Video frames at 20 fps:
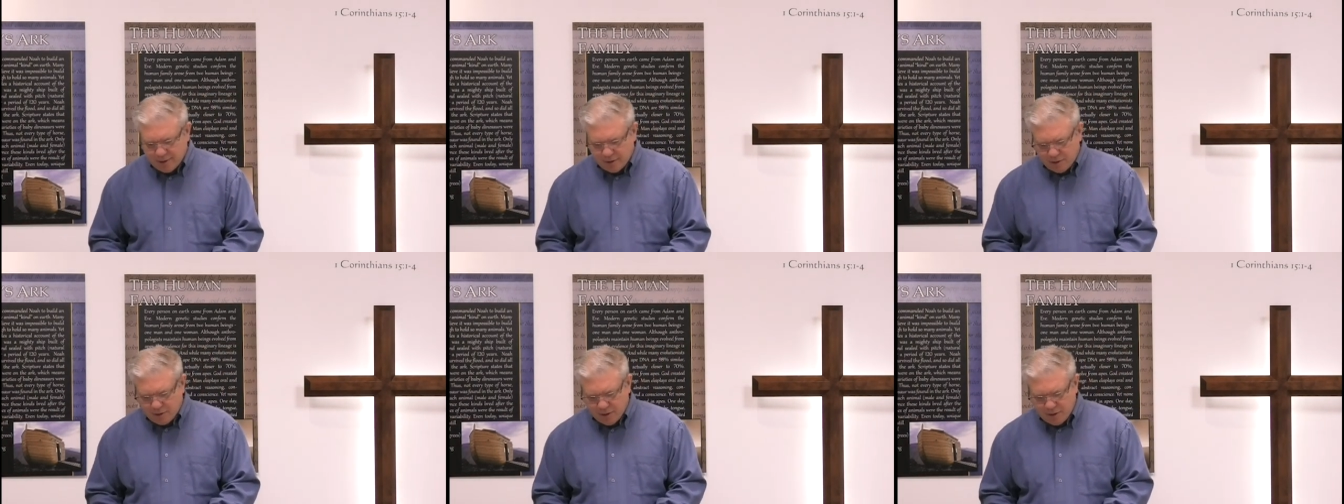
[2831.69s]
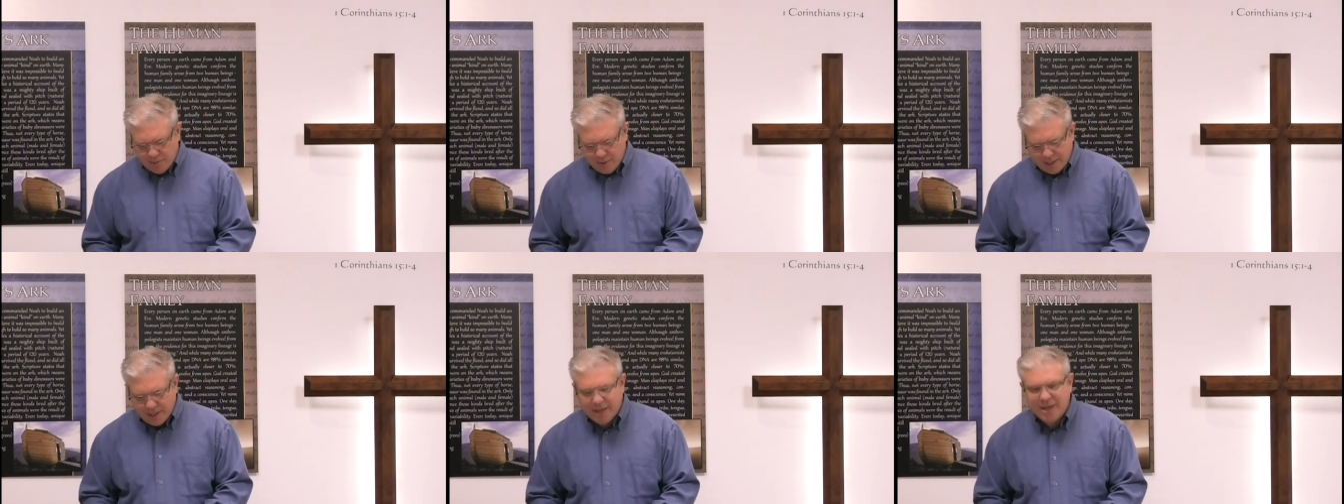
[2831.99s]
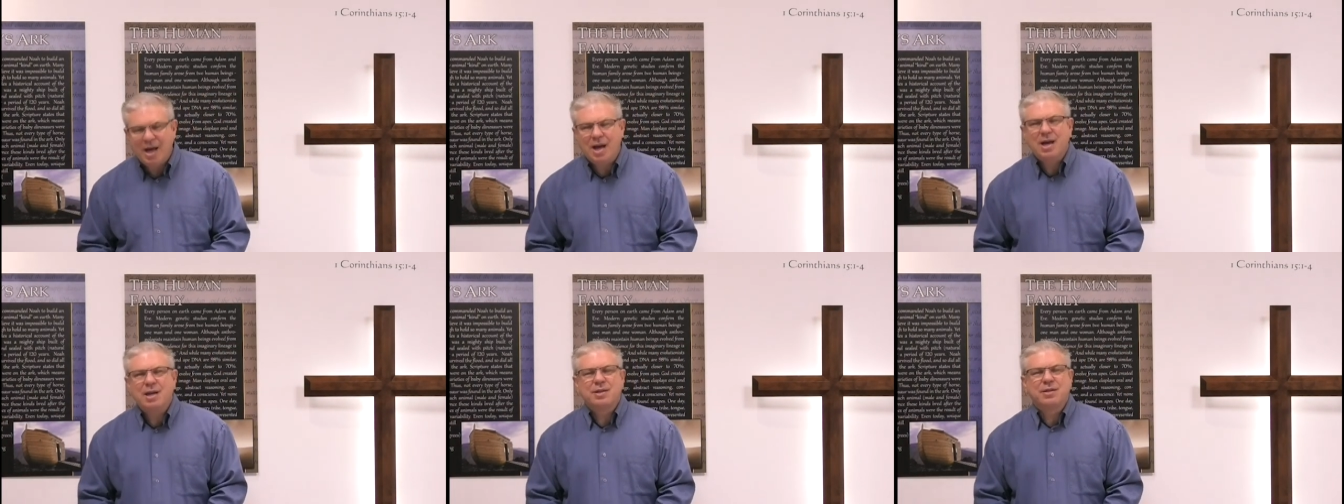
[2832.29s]
There could have been
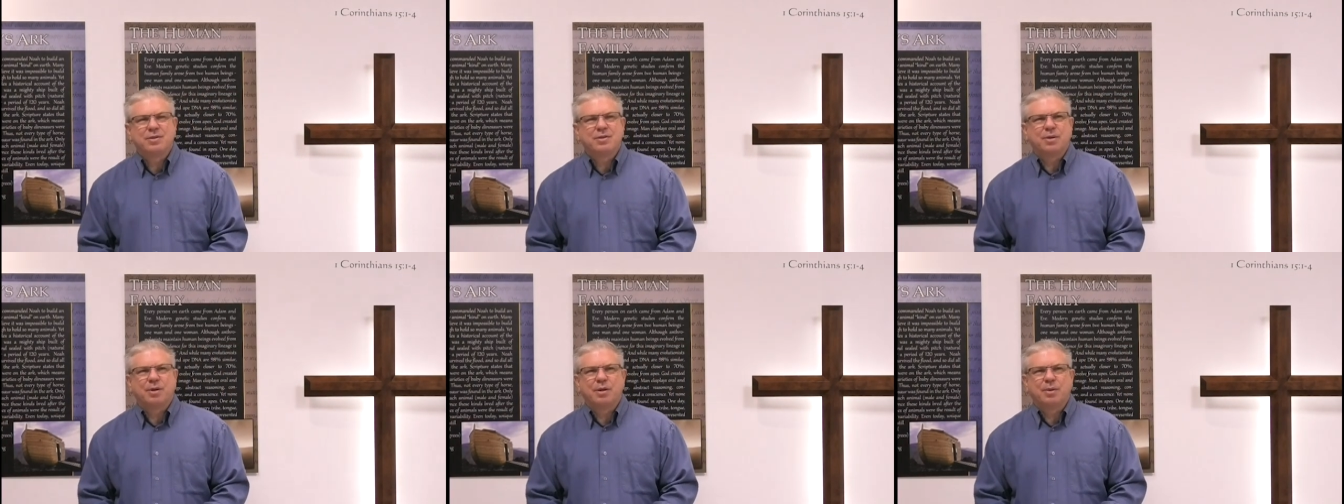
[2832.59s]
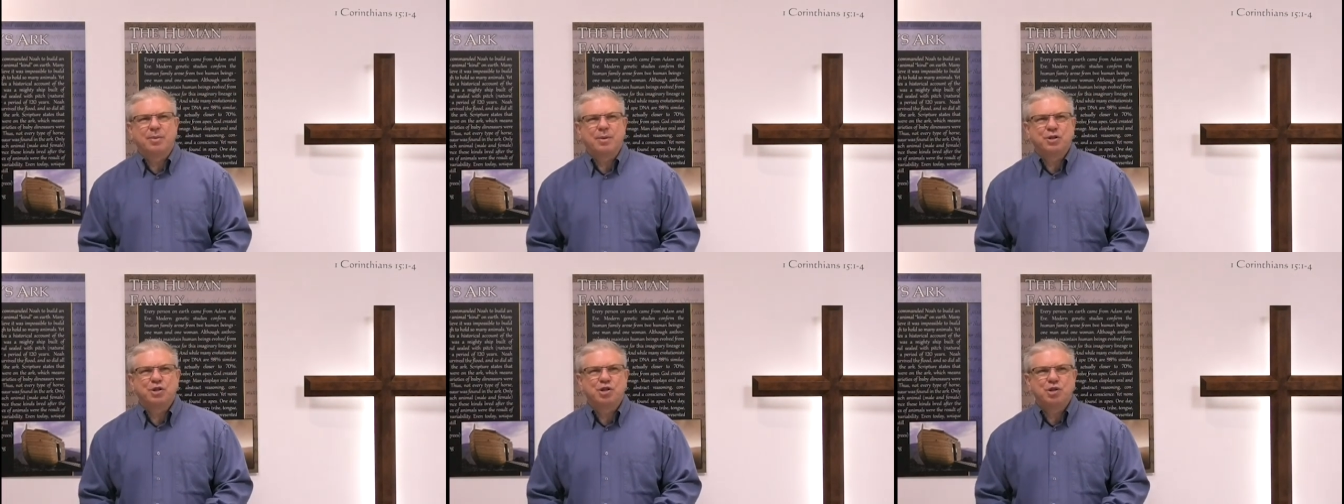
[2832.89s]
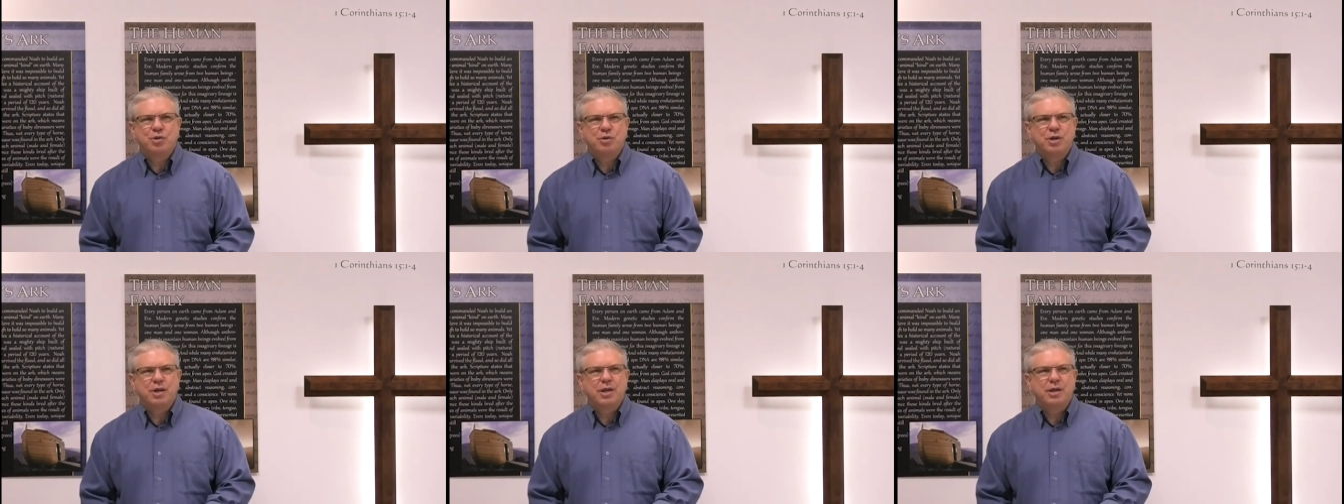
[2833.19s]
guns, could have been
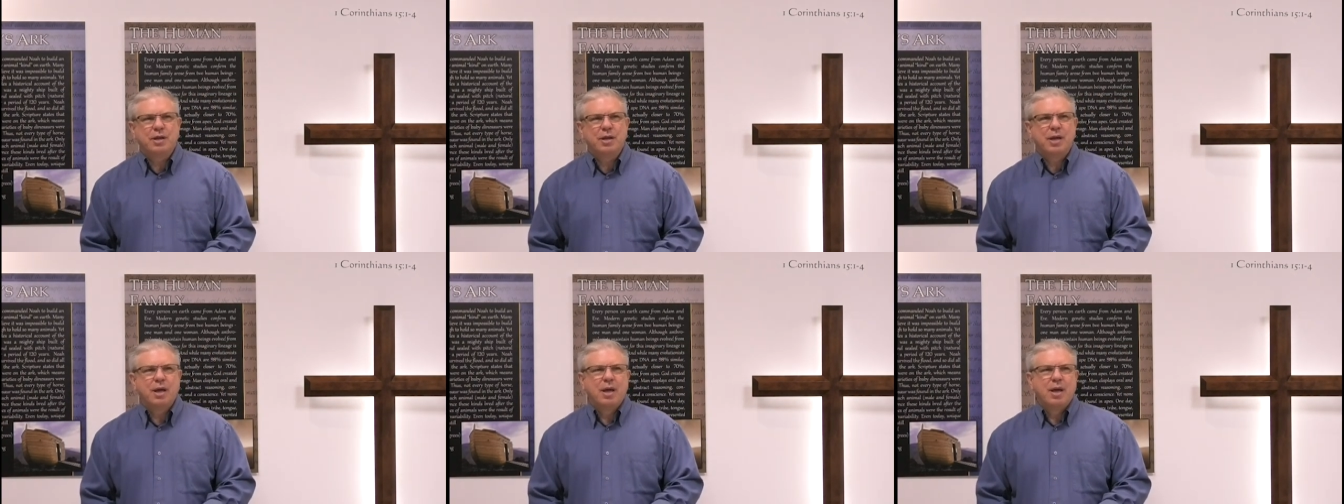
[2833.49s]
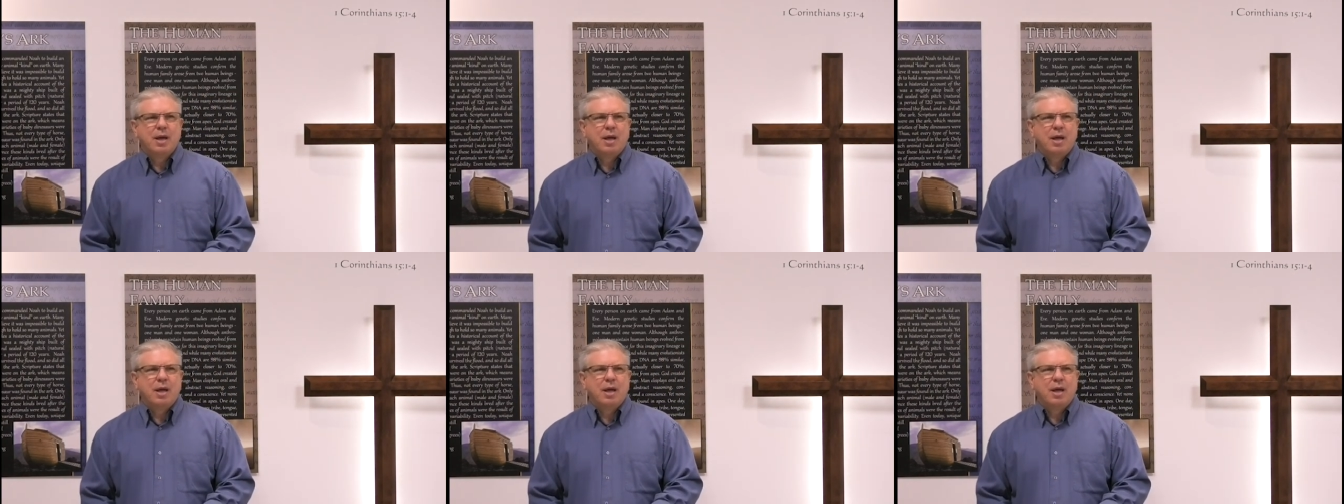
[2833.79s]
shooting,